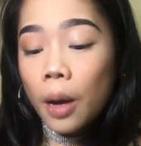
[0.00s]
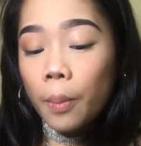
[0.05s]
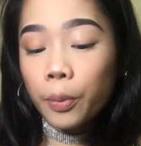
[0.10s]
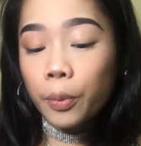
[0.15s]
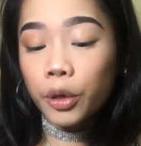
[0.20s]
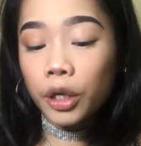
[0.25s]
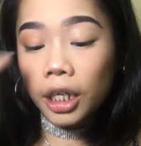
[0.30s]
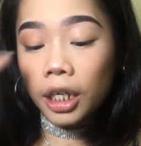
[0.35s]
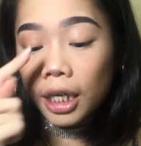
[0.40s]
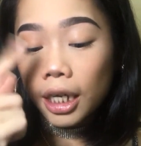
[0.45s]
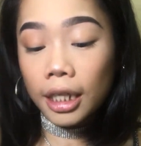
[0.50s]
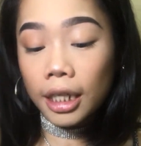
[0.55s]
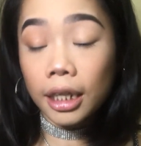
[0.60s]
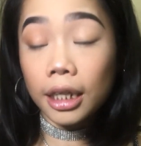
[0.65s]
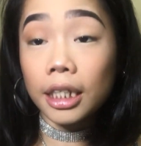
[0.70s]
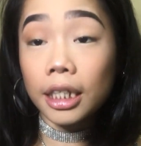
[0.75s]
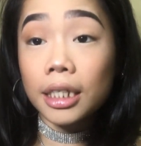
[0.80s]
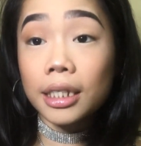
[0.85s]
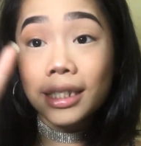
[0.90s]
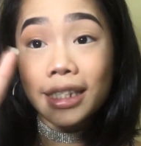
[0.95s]
putting in
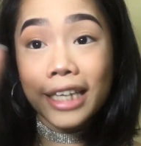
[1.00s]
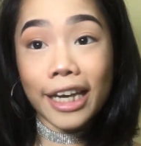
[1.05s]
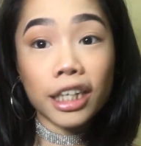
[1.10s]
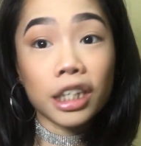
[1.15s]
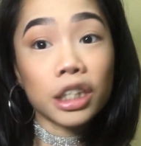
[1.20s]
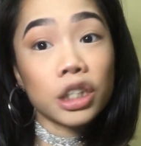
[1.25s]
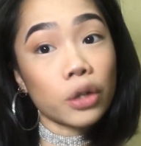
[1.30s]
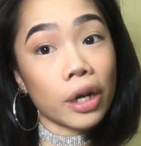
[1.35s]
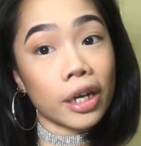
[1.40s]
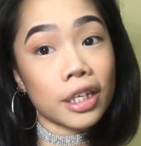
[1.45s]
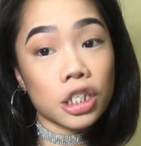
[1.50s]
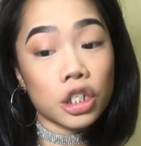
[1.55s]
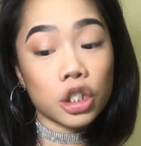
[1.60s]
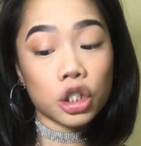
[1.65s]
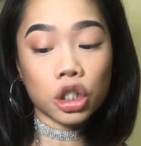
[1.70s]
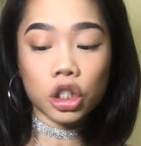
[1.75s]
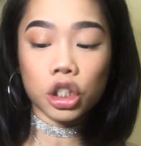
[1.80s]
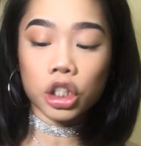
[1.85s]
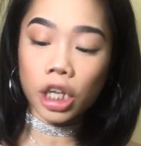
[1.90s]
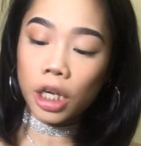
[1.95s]
the second
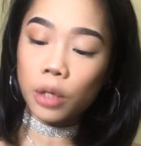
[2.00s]
transition shade,